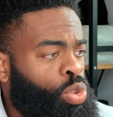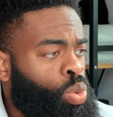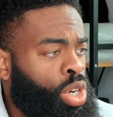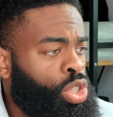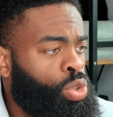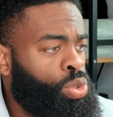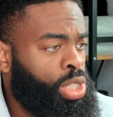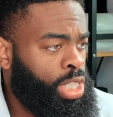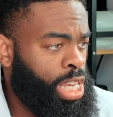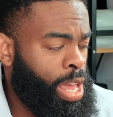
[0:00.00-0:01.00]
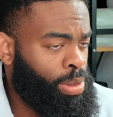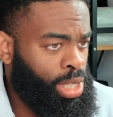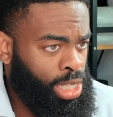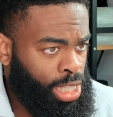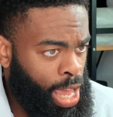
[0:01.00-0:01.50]
you want to use
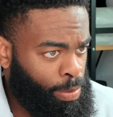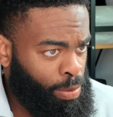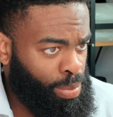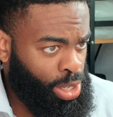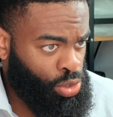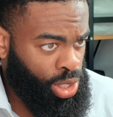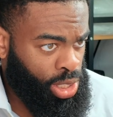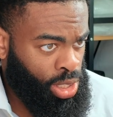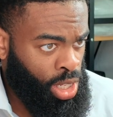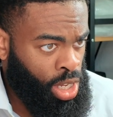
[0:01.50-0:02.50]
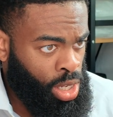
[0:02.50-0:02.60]
these type of metrics